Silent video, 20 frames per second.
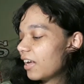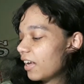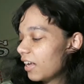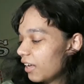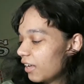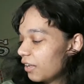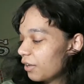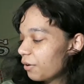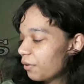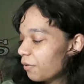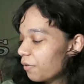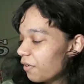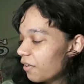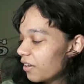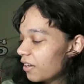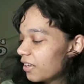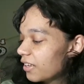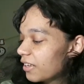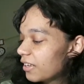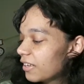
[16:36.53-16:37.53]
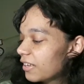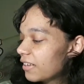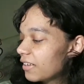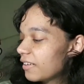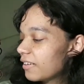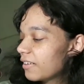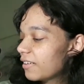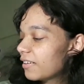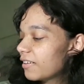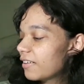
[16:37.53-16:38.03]
Ayo
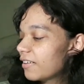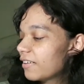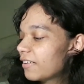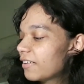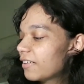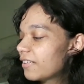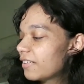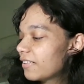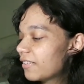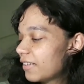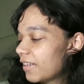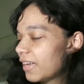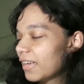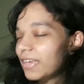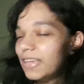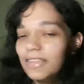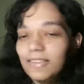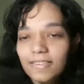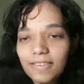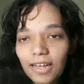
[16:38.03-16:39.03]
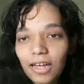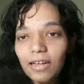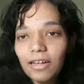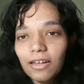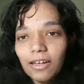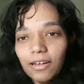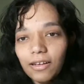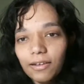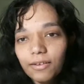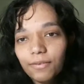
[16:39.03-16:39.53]

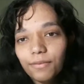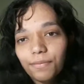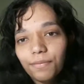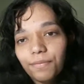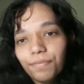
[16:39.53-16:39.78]
Sakisaka.